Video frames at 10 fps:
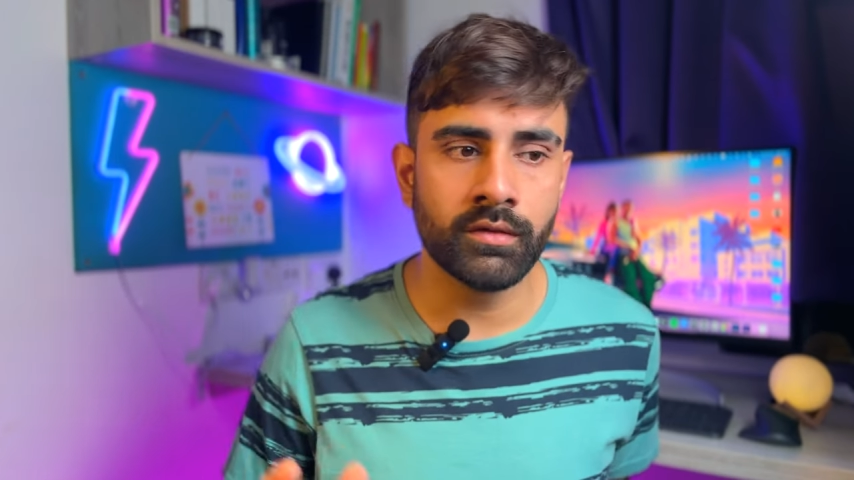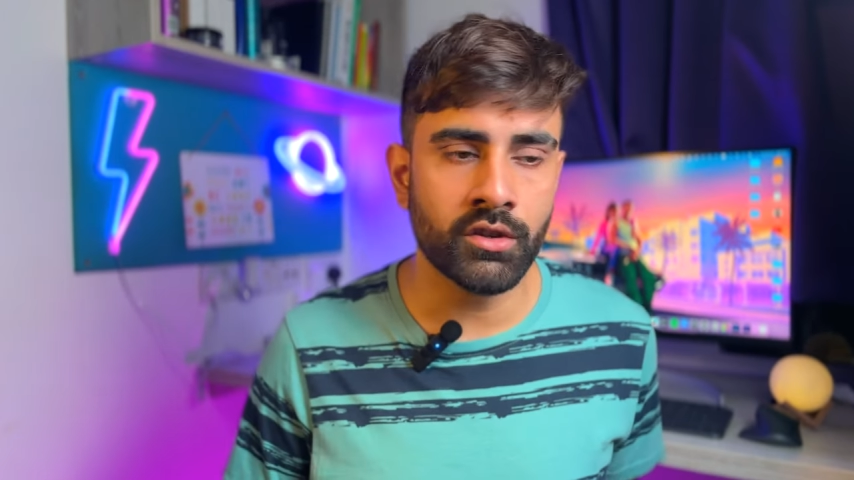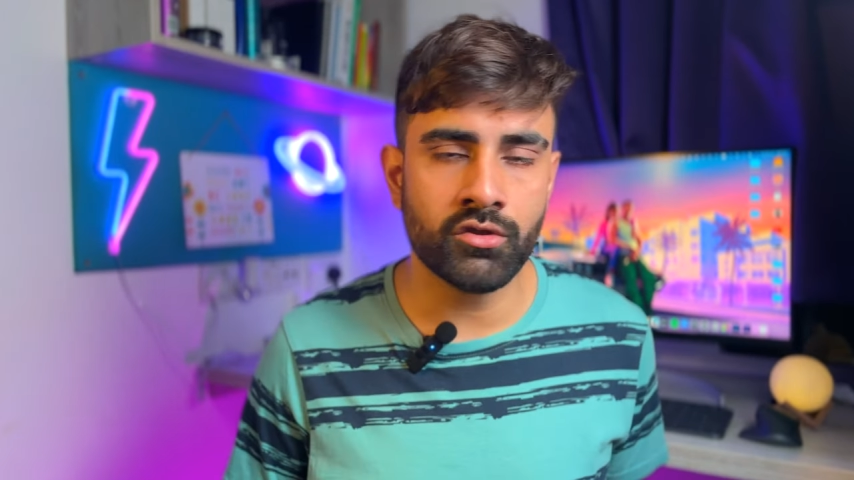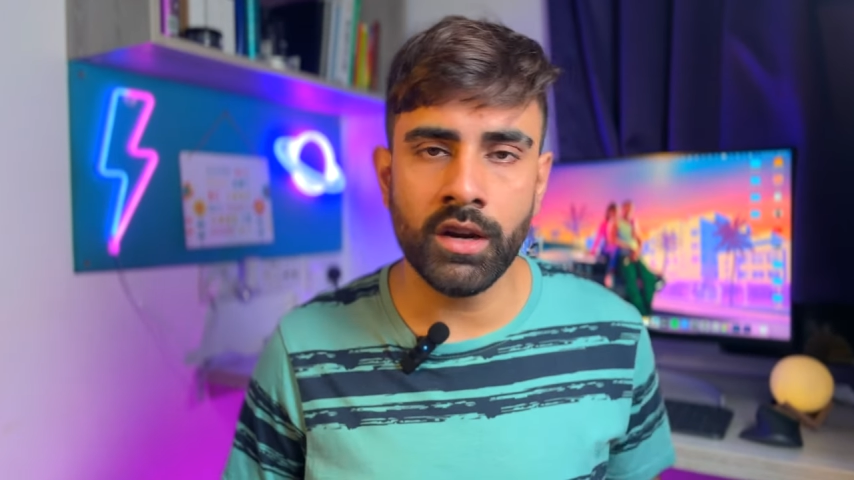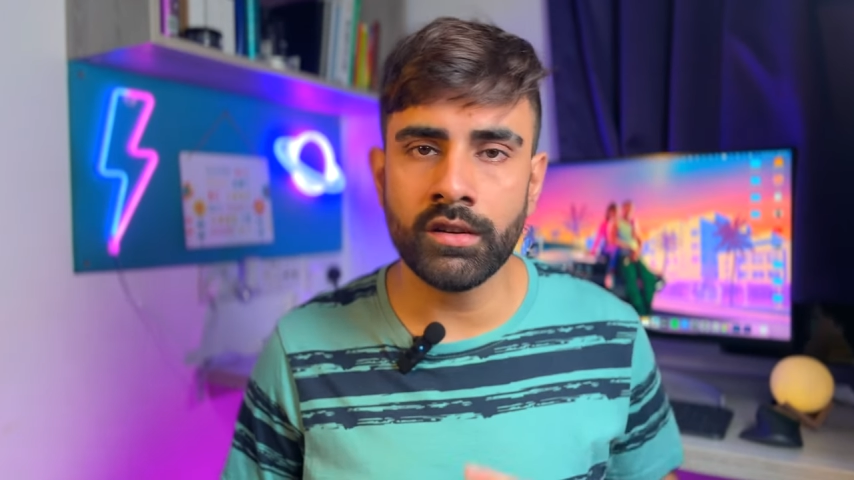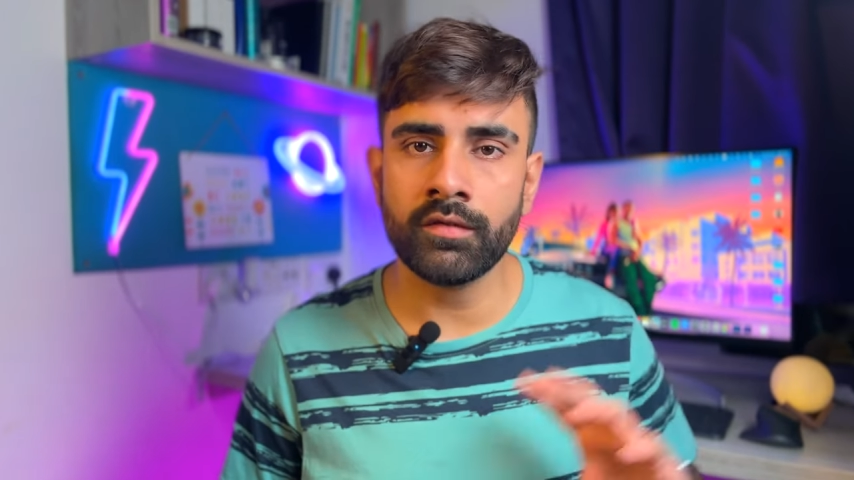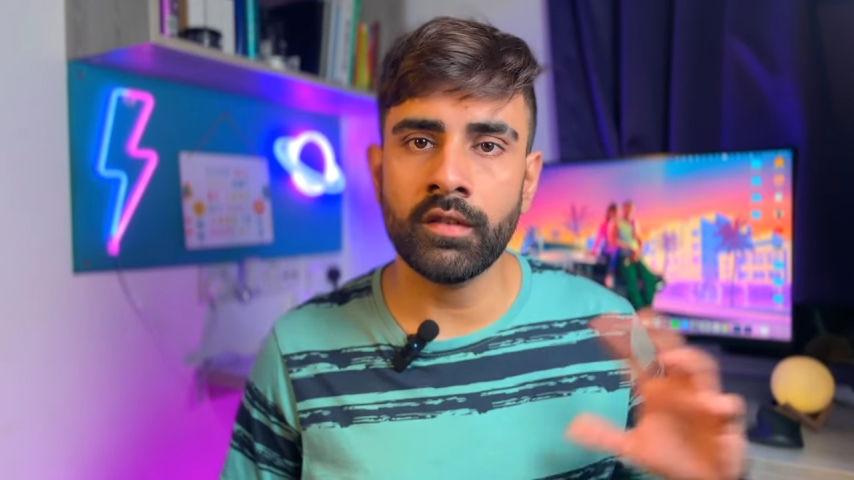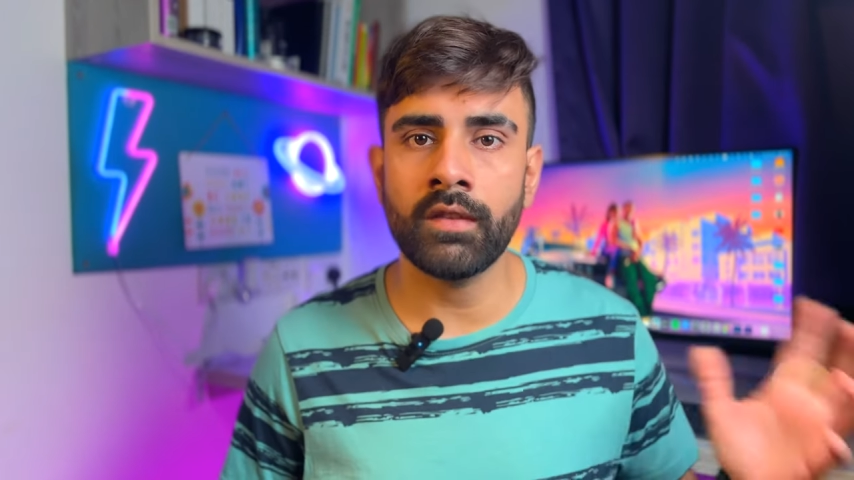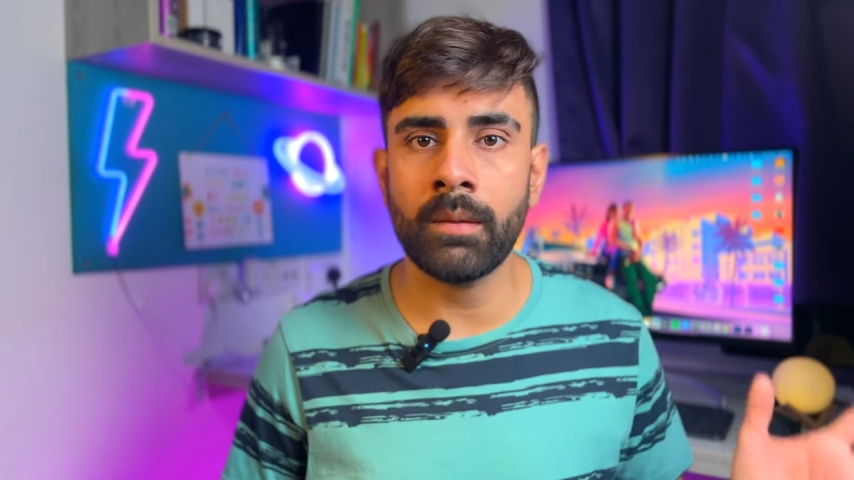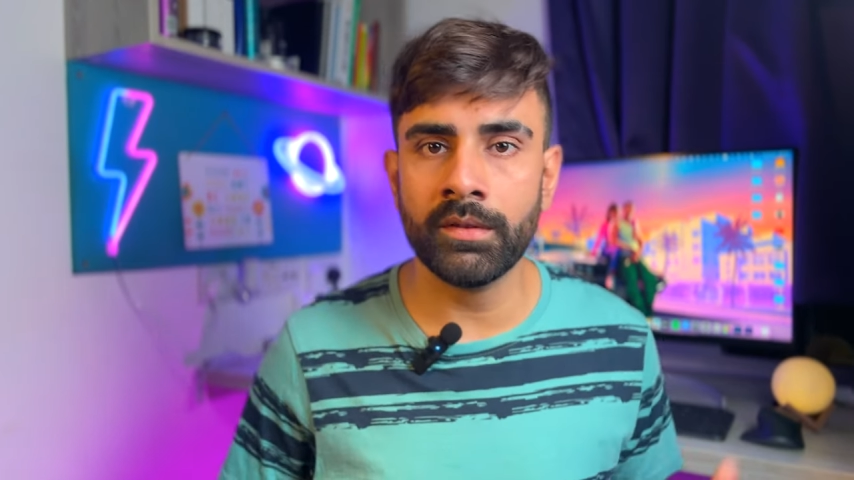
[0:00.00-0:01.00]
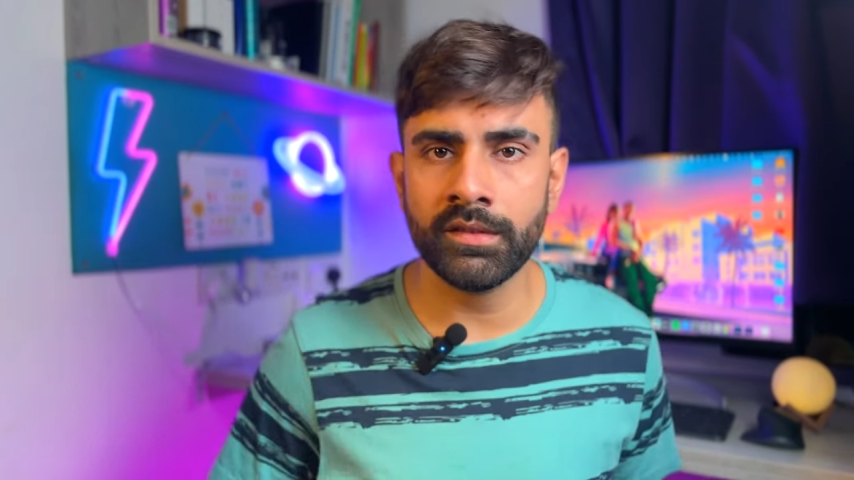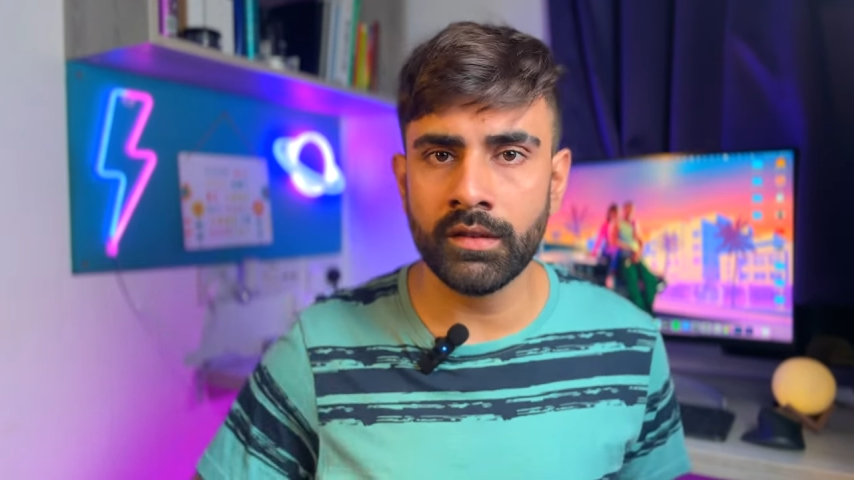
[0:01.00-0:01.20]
we can try different weapons,